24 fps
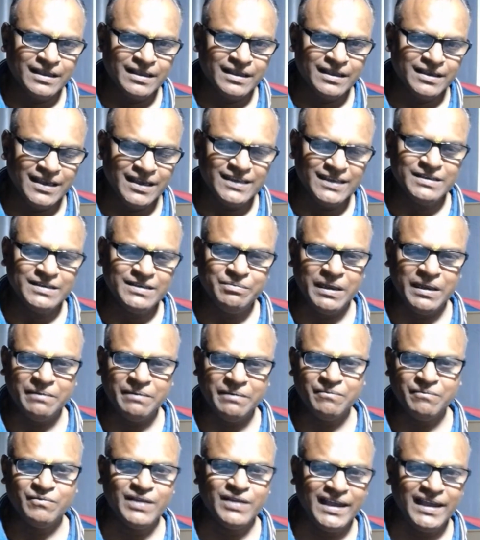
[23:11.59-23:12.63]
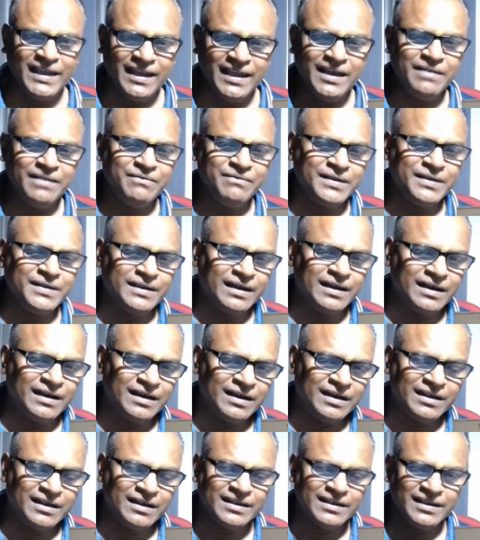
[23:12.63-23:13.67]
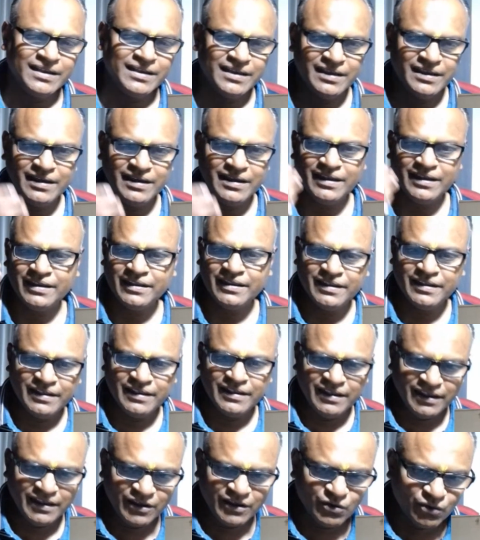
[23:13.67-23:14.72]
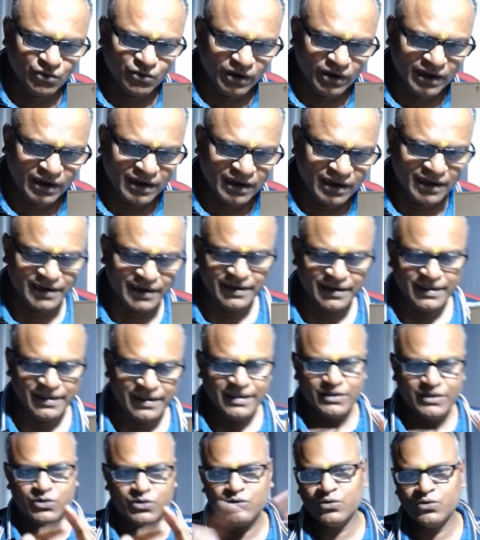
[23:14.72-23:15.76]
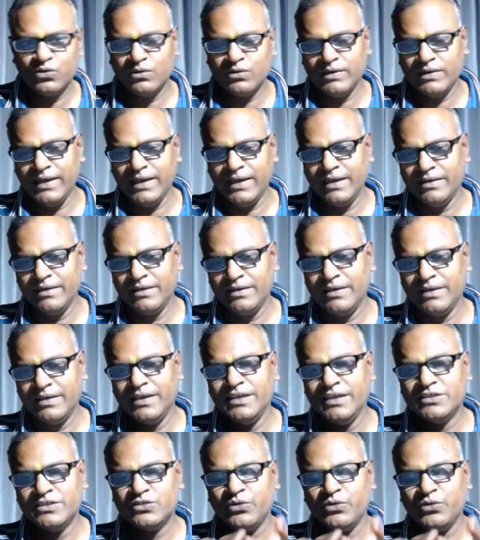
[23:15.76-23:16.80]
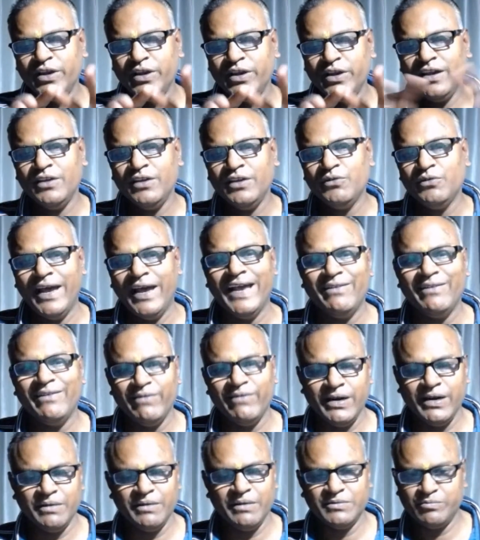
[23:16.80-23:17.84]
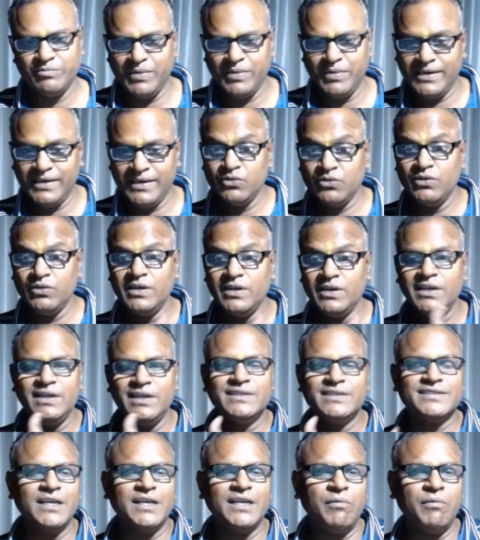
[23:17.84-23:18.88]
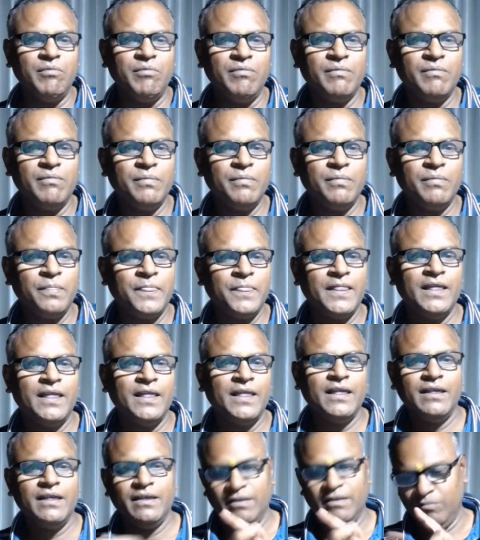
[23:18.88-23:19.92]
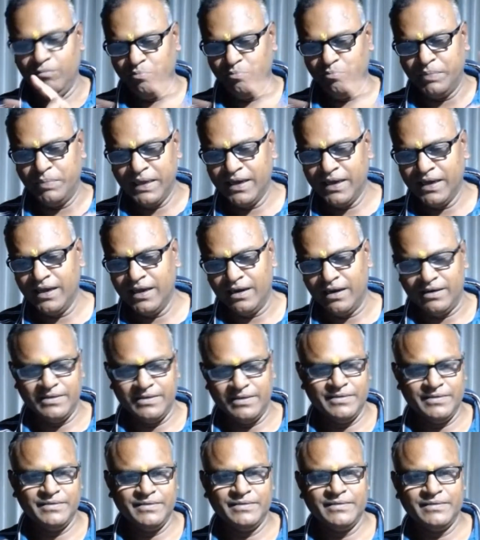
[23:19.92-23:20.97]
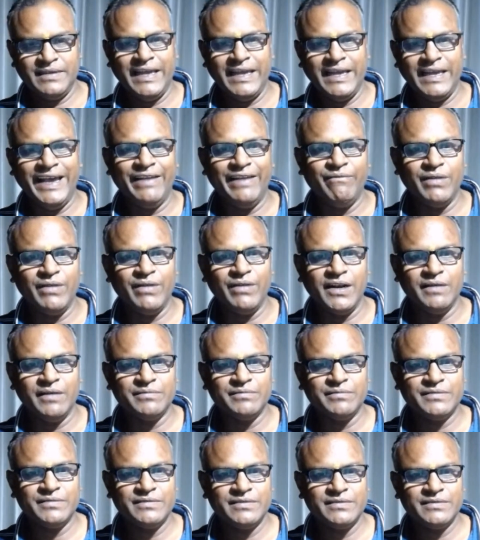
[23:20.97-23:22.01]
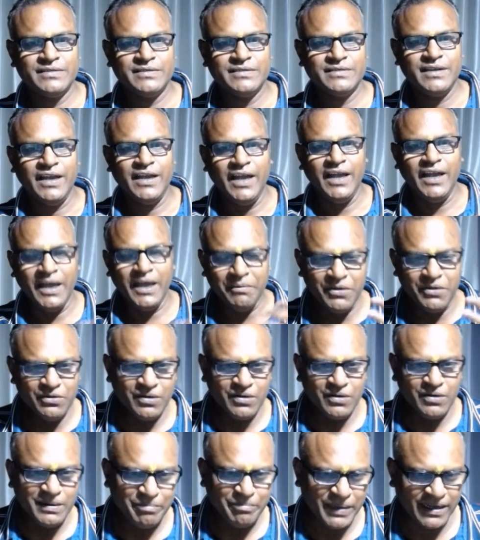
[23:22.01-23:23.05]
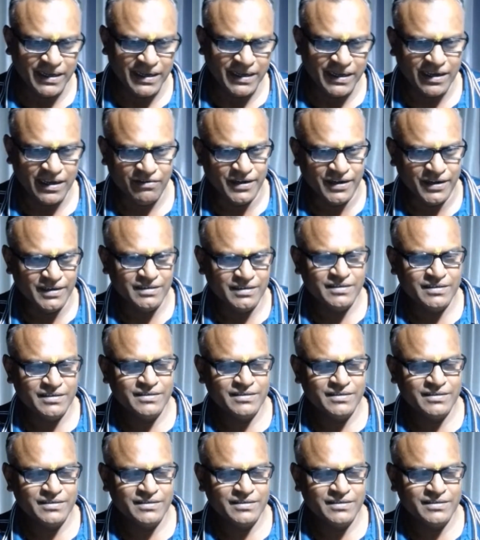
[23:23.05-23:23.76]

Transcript: Yes ma'am, here we are, here you are. So he's showing you envelopes, but you need some bigger envelopes. Have you got bigger one?